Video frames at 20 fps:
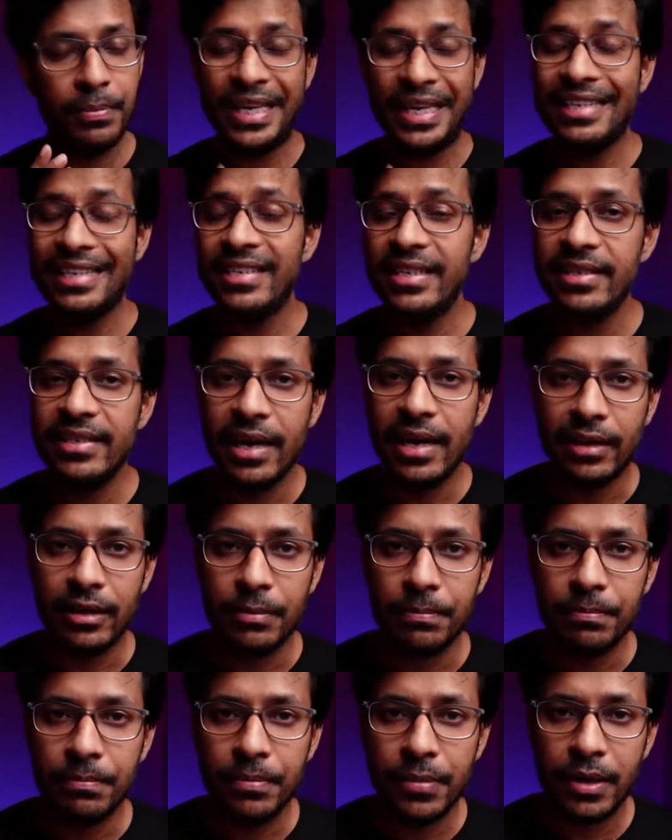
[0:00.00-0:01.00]
PC
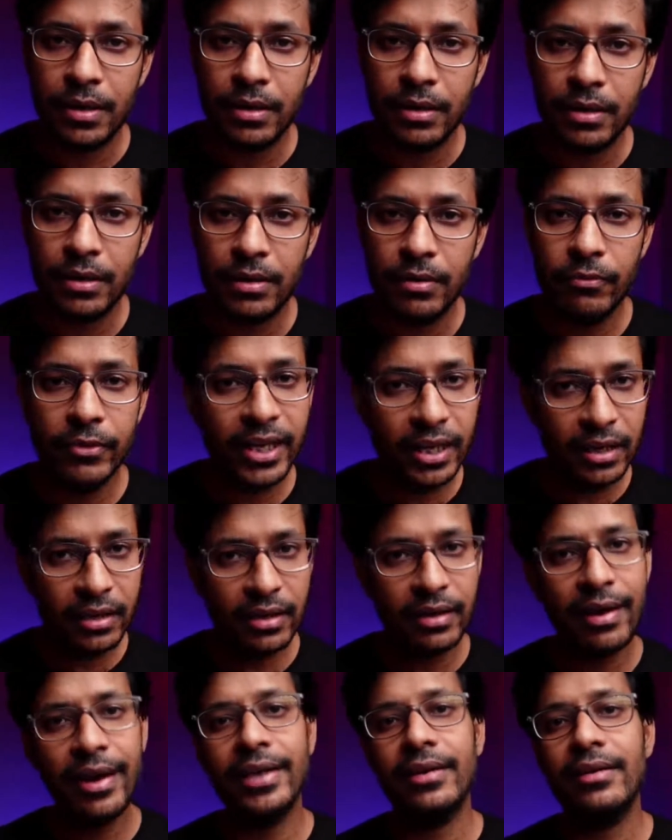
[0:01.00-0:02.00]
setup. We can
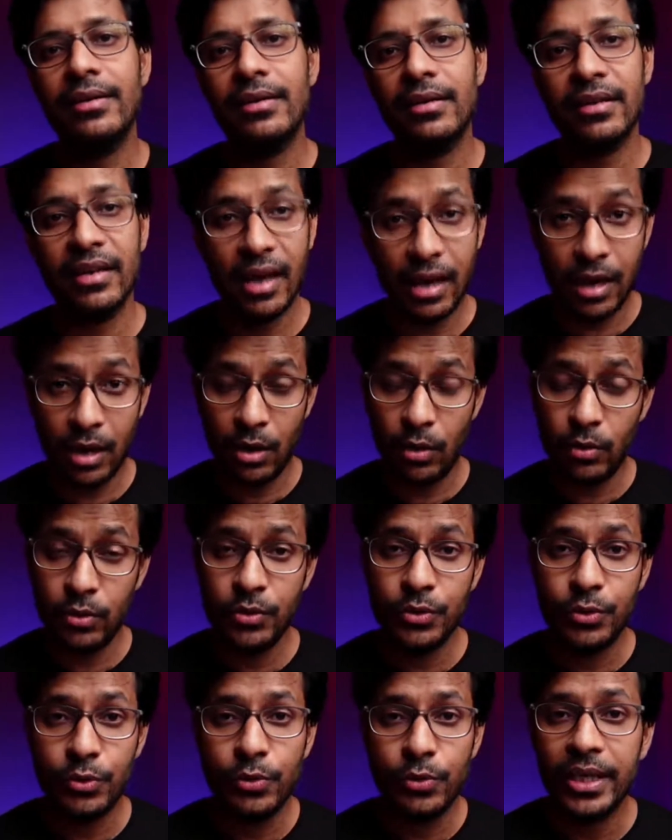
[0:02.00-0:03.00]
right now
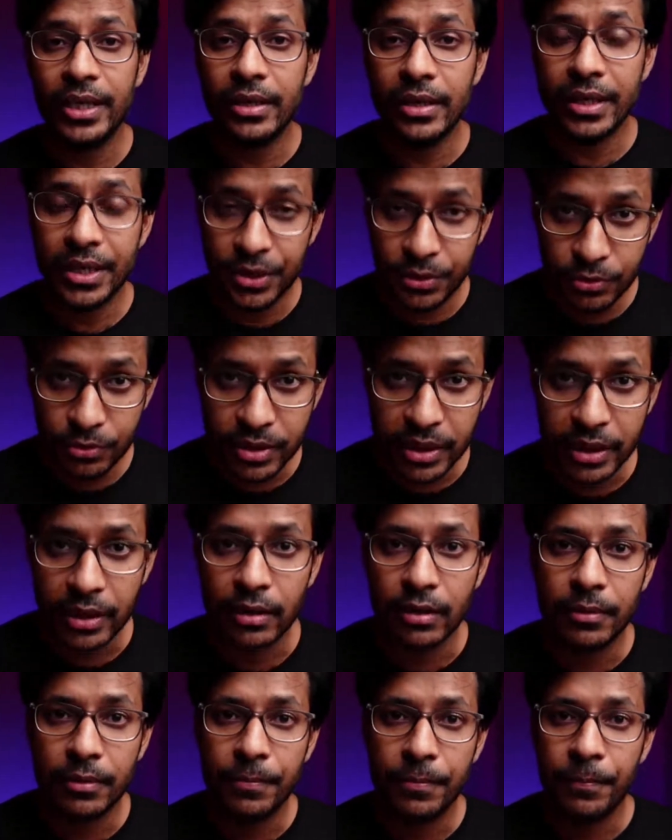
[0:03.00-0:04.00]
do it
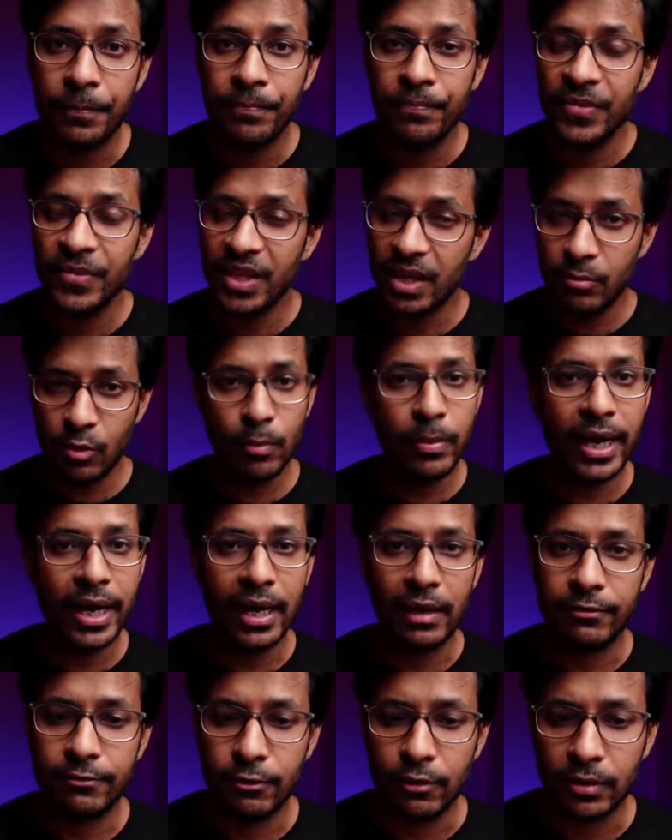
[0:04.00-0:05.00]
using the
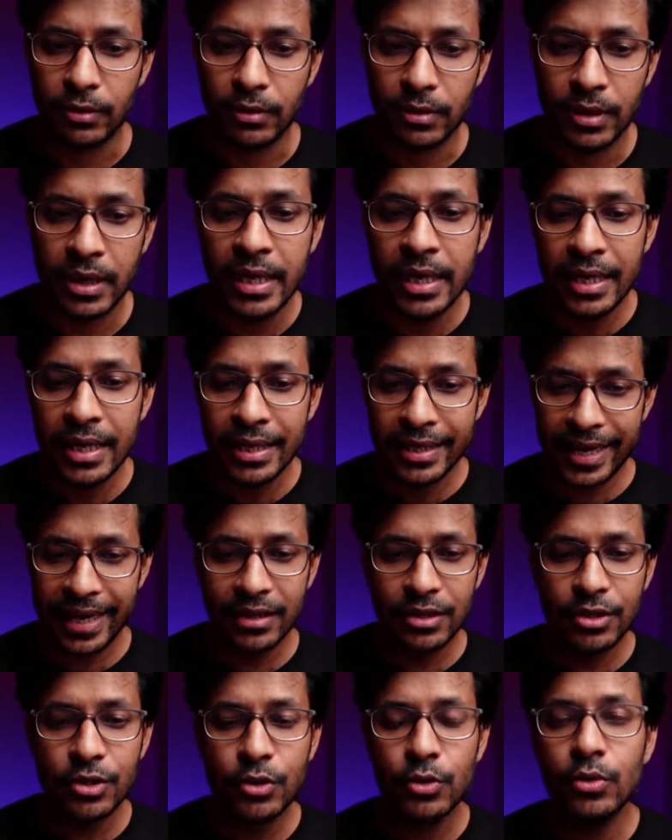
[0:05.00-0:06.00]
mobile phone.
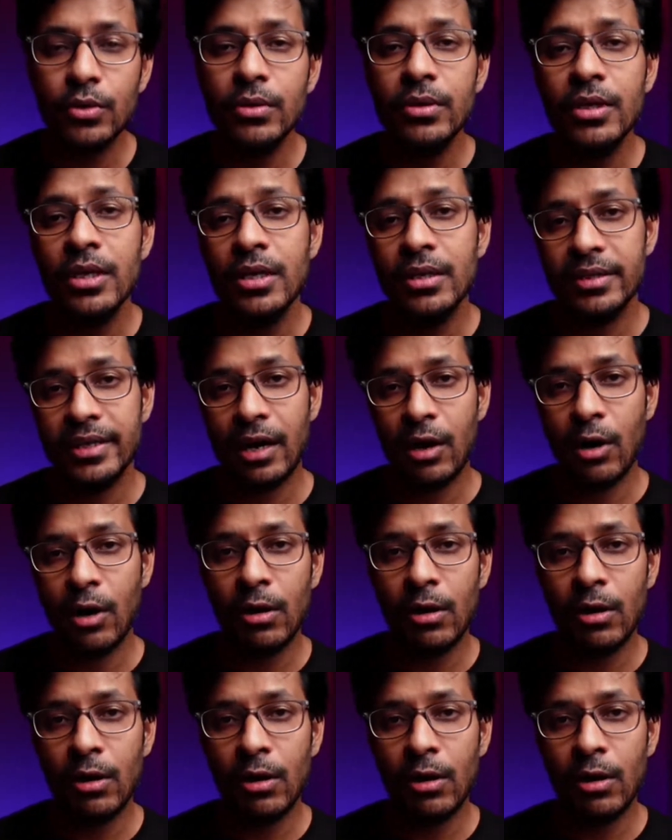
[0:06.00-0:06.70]
Thanks to the